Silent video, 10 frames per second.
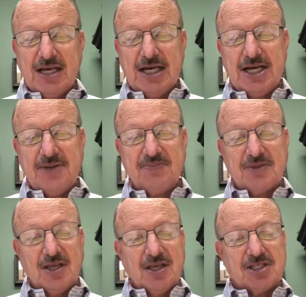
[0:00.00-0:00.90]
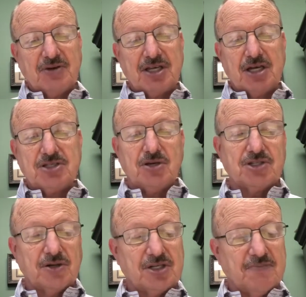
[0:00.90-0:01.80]
Um, so he goes on
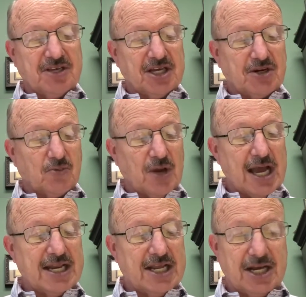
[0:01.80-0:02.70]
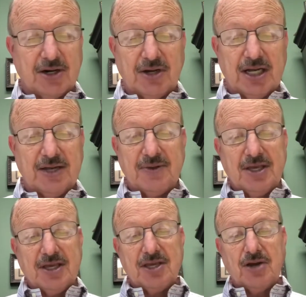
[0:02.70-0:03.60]
to, to begin to write here, uh,
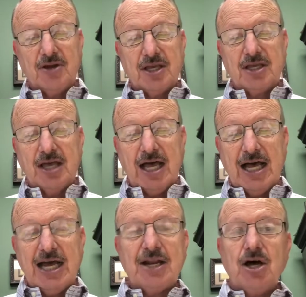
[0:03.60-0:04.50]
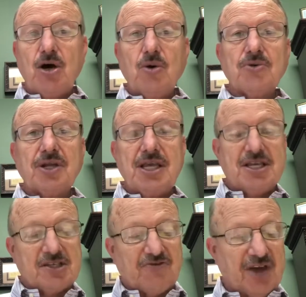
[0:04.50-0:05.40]
you know, God only
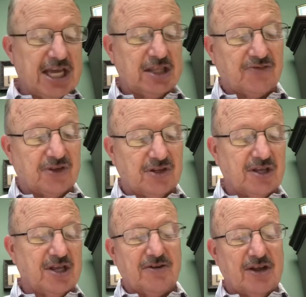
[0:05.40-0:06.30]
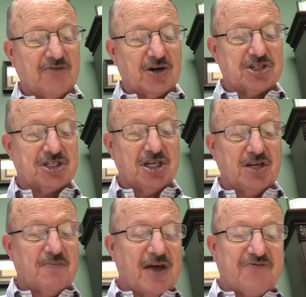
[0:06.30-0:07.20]
is faithful in, in verse
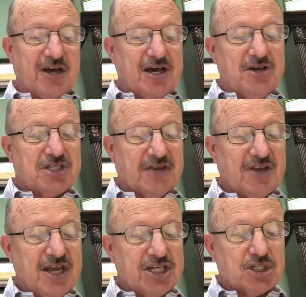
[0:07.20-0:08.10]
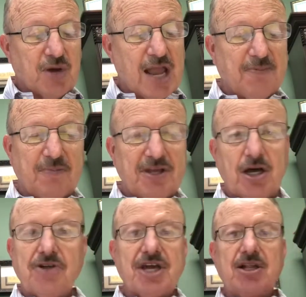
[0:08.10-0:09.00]
2. My foes have trampled me
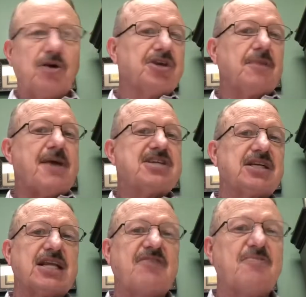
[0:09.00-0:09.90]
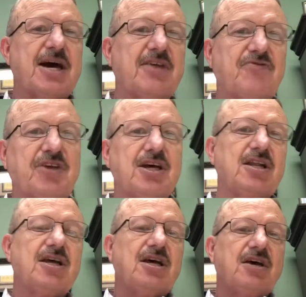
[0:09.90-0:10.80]
all day long. You can imagine how David might have
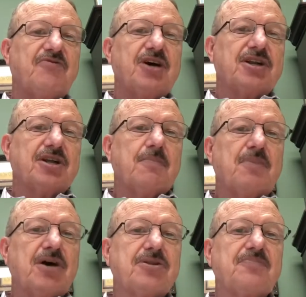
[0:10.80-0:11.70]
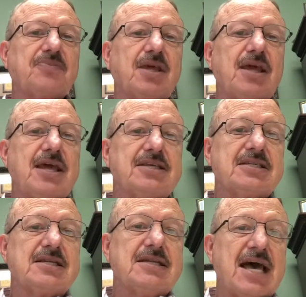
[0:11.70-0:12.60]
felt, felt both his
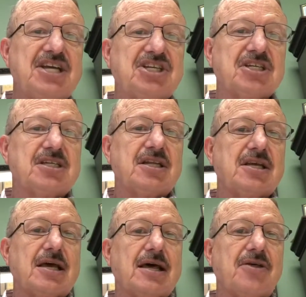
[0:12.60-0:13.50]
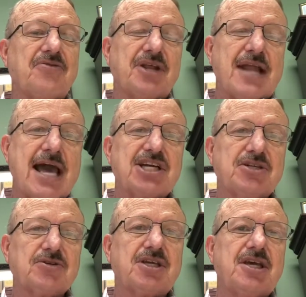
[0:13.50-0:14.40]
nation, the
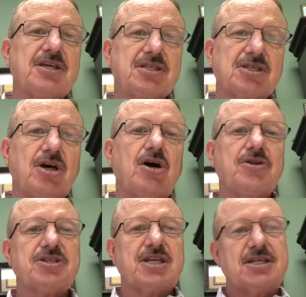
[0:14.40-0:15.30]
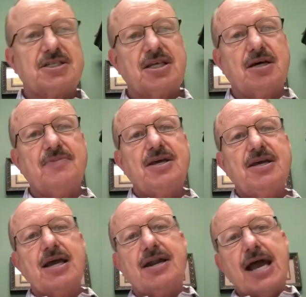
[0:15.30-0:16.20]
national king, Saul is against him,
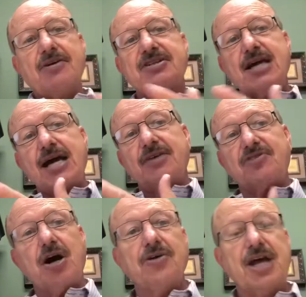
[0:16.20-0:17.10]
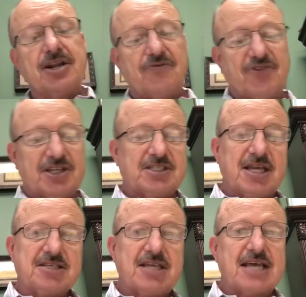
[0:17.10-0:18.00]
and now he's kind of gone down to the
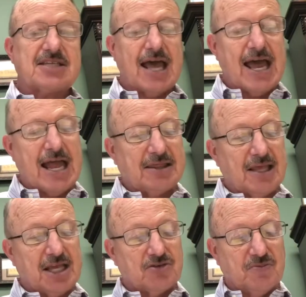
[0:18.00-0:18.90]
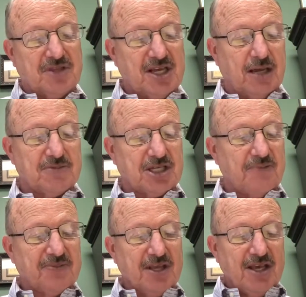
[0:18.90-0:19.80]
Philistines and he has to hide things from them.
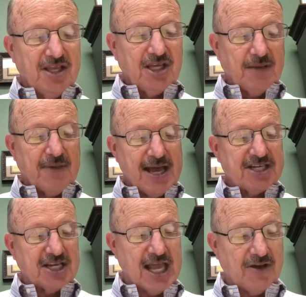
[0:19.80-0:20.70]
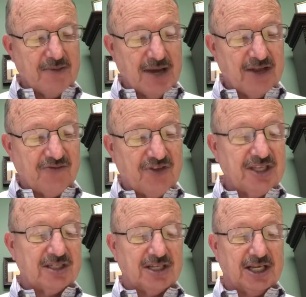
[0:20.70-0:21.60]
So you can imagine how he might
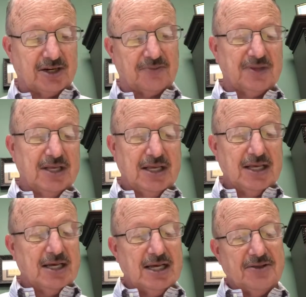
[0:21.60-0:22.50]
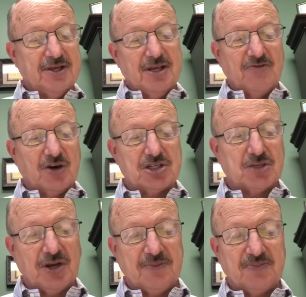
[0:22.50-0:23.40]
feel here. Uh, verse
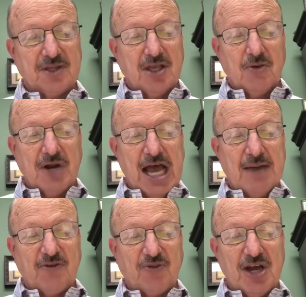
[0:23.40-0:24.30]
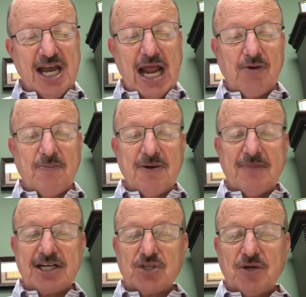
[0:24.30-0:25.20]
3 When I am afraid, I will put
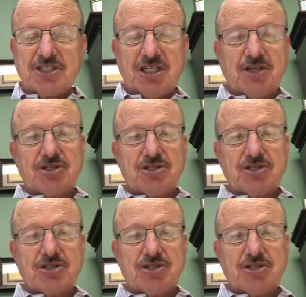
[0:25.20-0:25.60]
my trust in you.